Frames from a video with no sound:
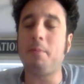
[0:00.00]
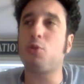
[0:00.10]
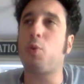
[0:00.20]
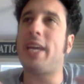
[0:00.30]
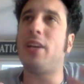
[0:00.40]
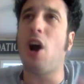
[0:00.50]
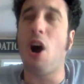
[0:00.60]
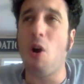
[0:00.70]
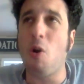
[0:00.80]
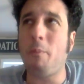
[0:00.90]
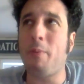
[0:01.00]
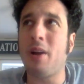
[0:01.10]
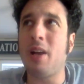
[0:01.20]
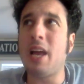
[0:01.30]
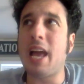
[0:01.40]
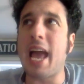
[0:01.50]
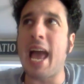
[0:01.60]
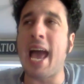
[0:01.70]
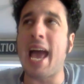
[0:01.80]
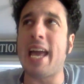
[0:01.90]
between hope
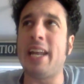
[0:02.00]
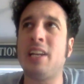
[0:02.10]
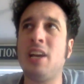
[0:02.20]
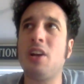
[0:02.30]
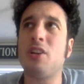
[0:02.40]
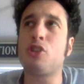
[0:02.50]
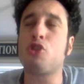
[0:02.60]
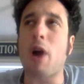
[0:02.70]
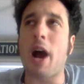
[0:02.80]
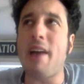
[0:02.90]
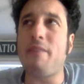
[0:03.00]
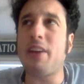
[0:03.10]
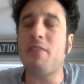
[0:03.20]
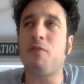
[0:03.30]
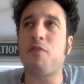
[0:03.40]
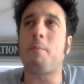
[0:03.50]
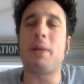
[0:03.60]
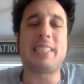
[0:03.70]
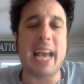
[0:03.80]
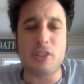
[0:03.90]
and striving for
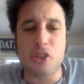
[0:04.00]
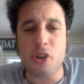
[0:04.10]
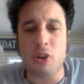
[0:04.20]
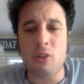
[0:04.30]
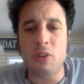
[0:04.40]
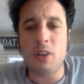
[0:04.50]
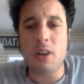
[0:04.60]
potential,